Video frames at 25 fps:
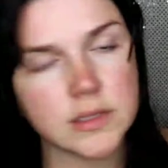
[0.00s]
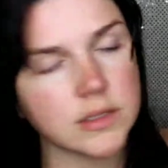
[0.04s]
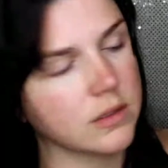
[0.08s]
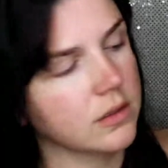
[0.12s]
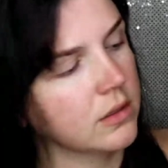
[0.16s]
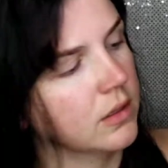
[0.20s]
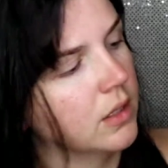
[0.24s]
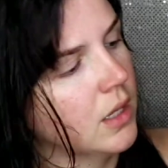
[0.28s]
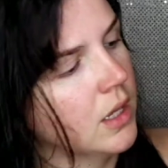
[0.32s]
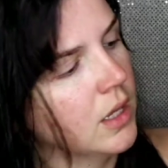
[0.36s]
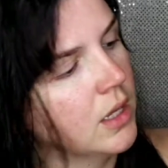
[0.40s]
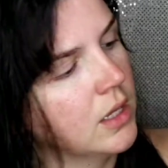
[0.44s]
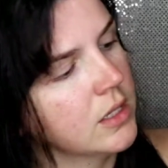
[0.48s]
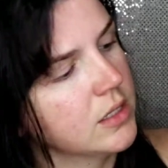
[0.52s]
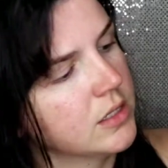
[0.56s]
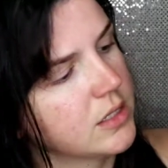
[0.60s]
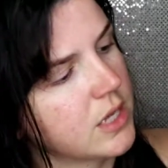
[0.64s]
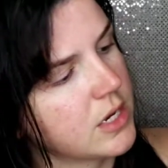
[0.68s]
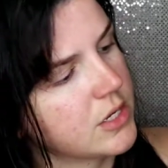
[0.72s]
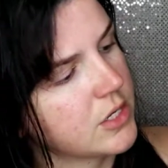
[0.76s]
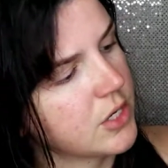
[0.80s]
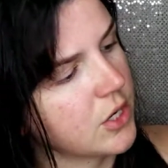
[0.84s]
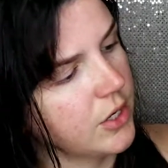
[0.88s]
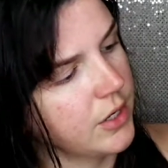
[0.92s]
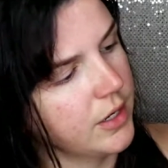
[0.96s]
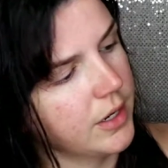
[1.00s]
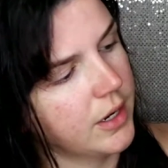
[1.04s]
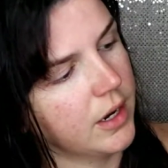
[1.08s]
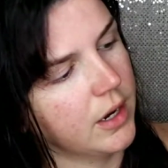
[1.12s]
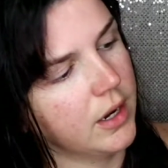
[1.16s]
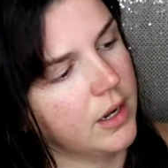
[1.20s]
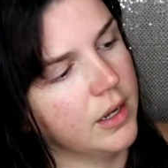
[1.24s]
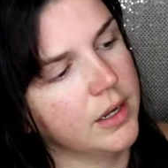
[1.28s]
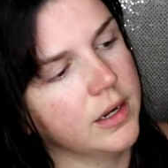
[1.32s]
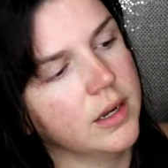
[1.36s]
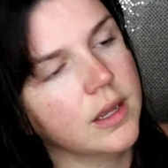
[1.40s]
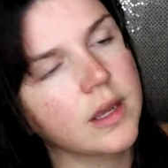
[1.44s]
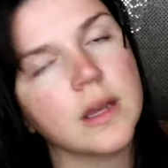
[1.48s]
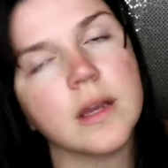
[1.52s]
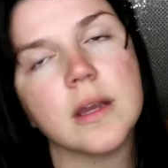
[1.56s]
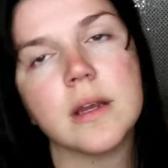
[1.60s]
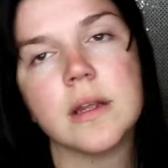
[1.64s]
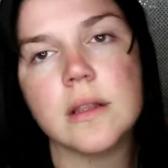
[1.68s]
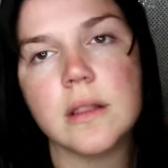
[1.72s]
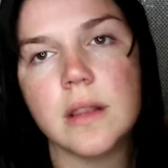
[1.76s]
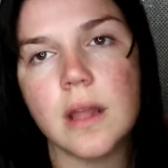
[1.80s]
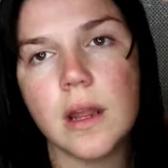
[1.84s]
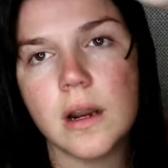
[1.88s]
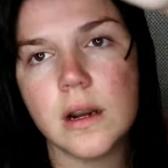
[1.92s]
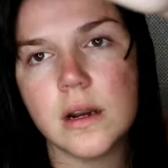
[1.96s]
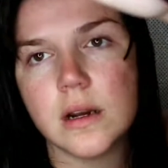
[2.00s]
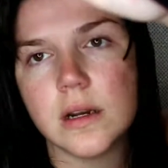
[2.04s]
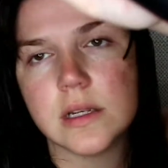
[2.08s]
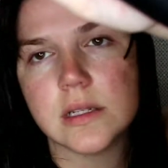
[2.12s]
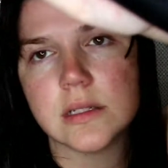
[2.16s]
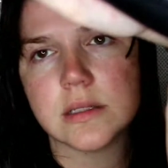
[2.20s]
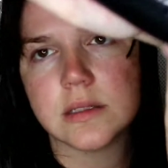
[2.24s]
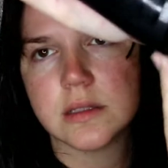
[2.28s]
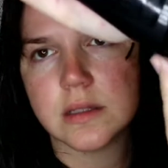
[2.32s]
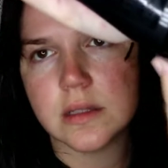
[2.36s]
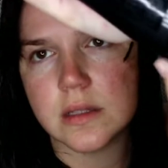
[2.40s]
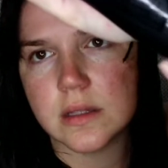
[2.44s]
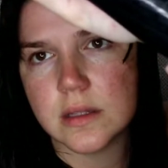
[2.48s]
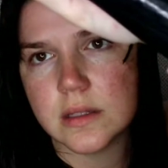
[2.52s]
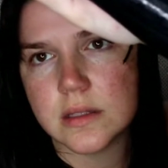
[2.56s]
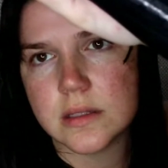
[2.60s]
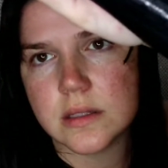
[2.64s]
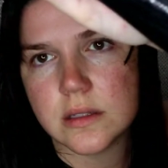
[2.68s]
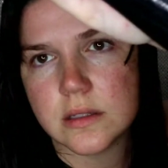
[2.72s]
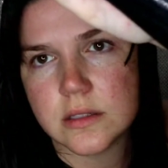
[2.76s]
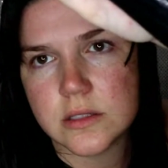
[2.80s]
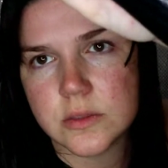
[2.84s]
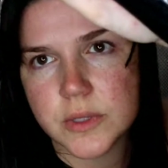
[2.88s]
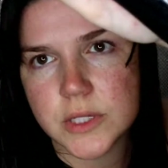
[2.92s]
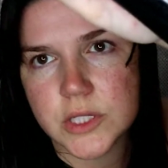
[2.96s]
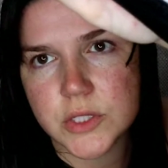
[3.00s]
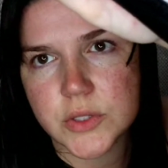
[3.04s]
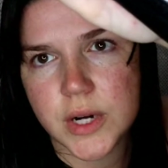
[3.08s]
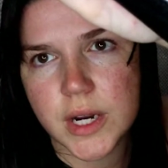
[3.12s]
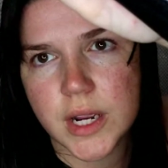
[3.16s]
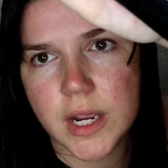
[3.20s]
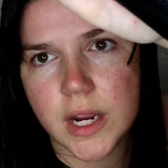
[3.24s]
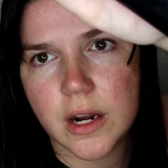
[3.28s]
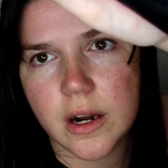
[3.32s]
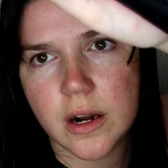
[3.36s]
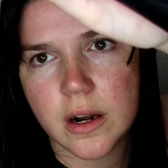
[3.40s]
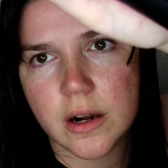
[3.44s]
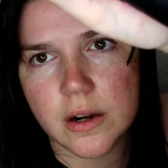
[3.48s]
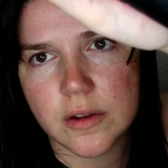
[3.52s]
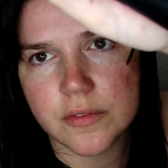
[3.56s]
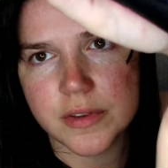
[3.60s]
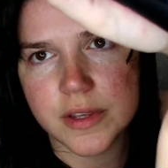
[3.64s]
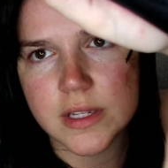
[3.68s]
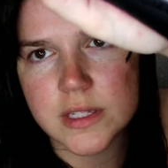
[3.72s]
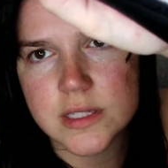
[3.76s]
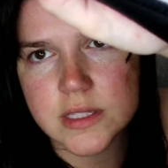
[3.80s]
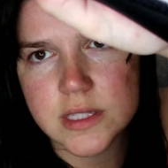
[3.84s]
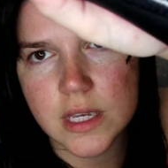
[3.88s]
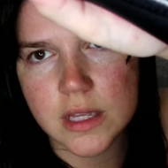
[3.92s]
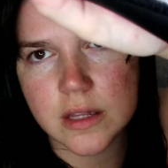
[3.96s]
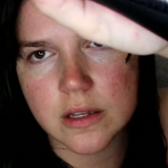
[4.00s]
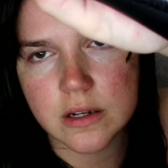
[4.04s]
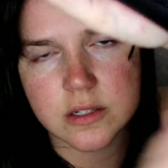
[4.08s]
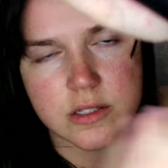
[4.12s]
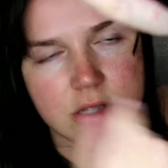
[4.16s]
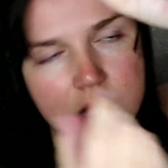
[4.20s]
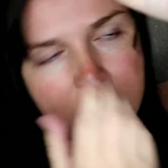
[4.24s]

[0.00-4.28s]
So to turn it on, there's this little switch right here. I don't know if you can see it.